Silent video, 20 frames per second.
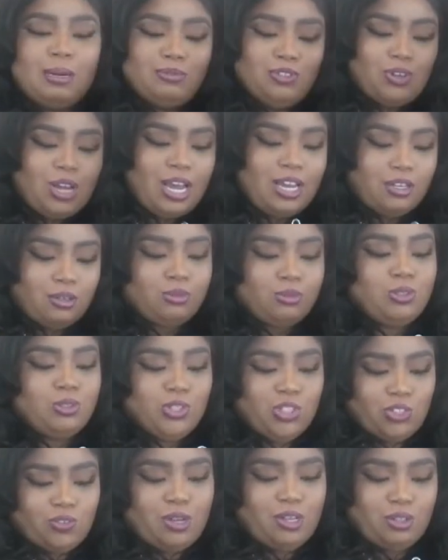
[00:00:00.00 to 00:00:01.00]
but I'm trying to
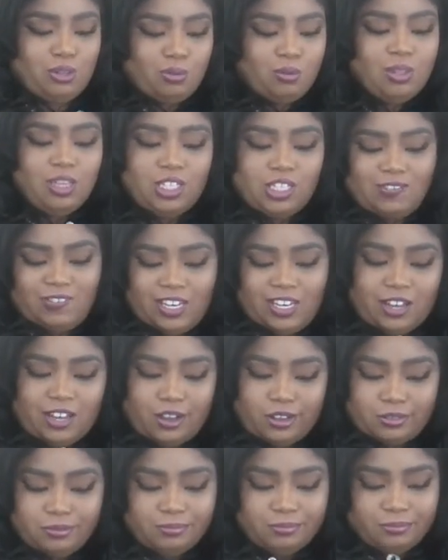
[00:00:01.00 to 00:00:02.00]
roll straight through with this
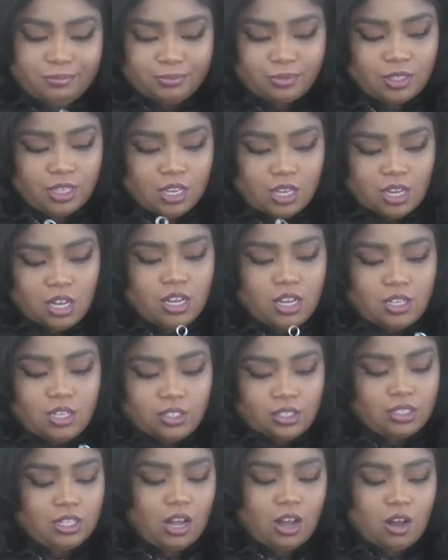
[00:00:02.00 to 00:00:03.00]
video.
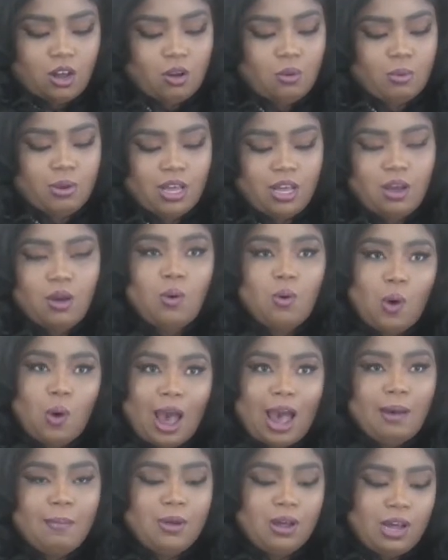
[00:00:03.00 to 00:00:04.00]
So
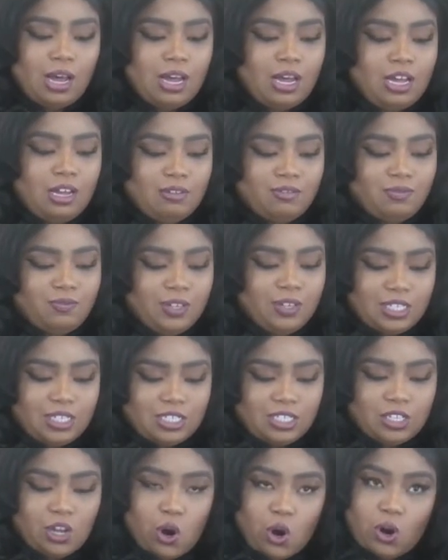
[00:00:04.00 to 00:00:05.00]
I'm gonna
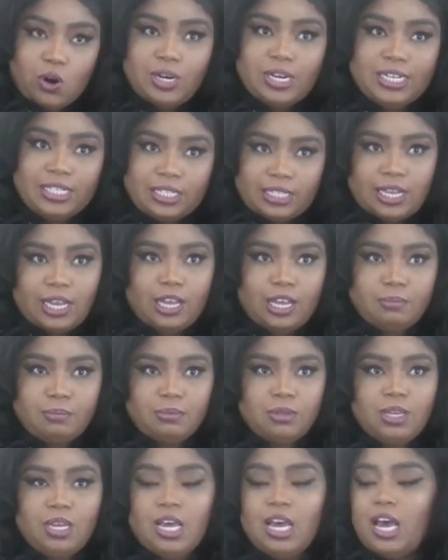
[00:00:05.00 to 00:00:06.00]
finish stirring this
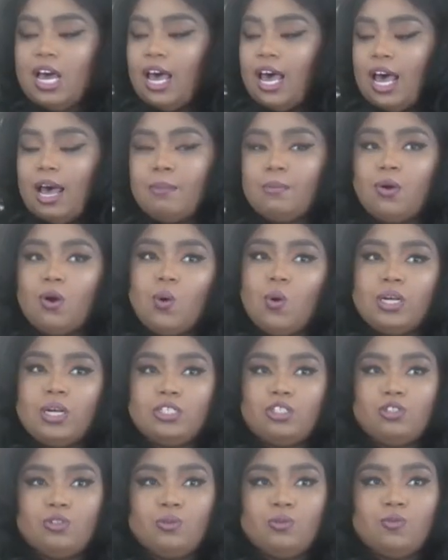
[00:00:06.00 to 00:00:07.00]
up. I'm
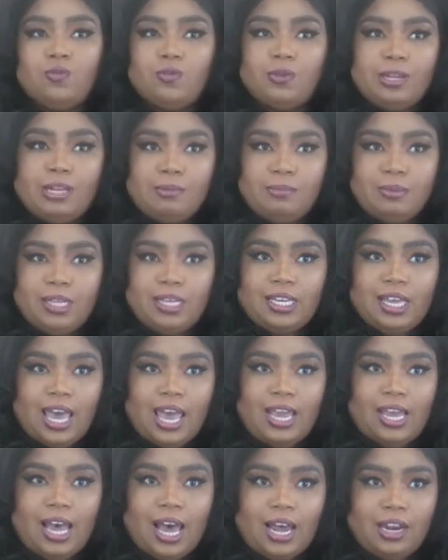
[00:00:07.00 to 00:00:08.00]
going to flip the
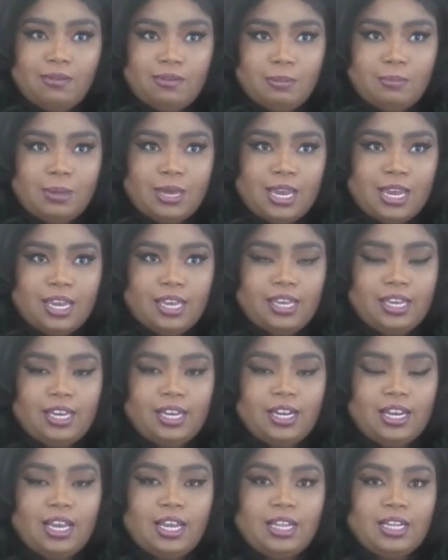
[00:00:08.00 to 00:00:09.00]
cake out of the
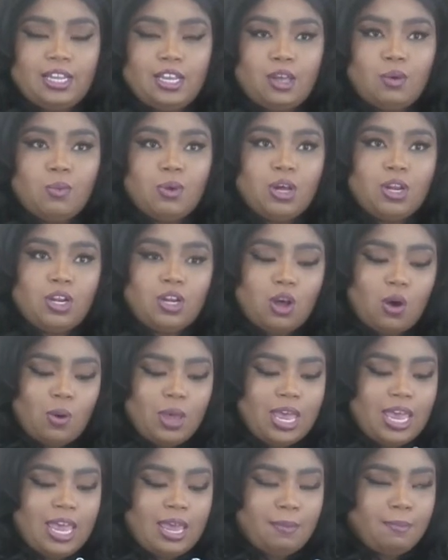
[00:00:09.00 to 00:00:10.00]
pan, and then we're gonna
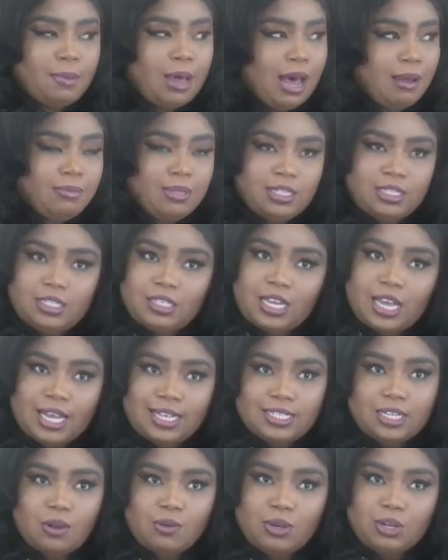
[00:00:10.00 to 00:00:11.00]
go ahead and pop this
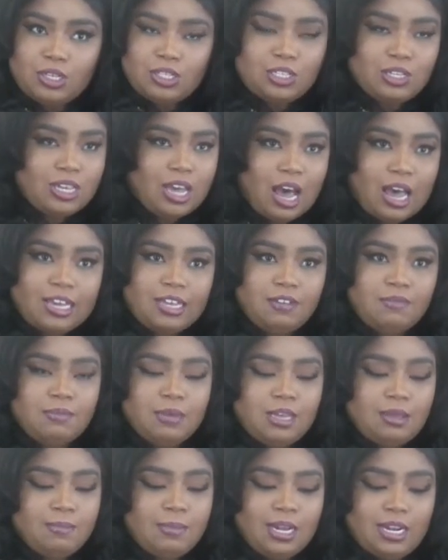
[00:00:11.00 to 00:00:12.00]
glaze on here. So y'all give
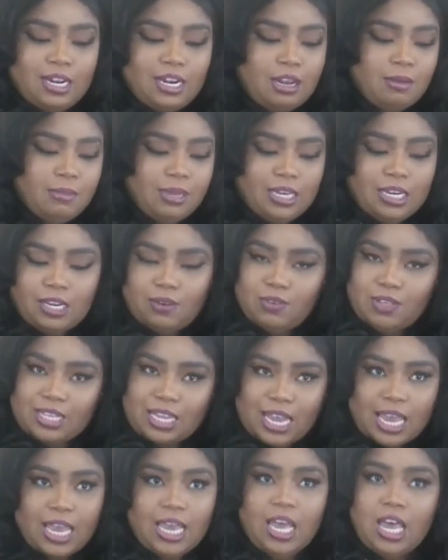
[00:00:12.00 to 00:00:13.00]
me a minute, and I'm gonna get
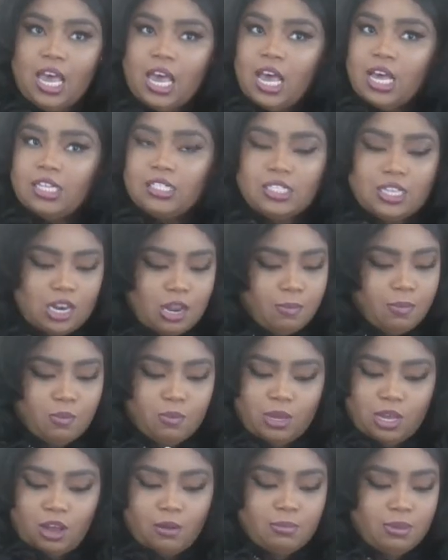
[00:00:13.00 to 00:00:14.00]
everything set up,
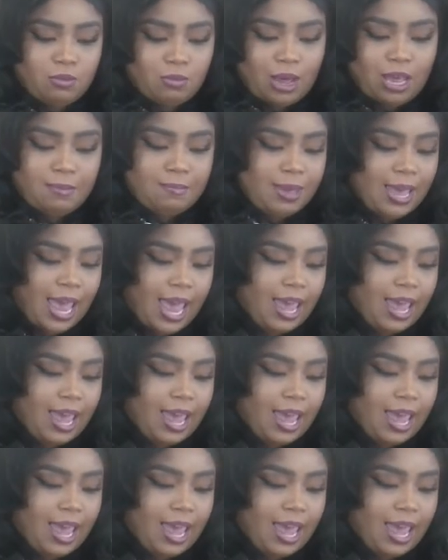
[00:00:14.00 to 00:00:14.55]
and we're gonna be right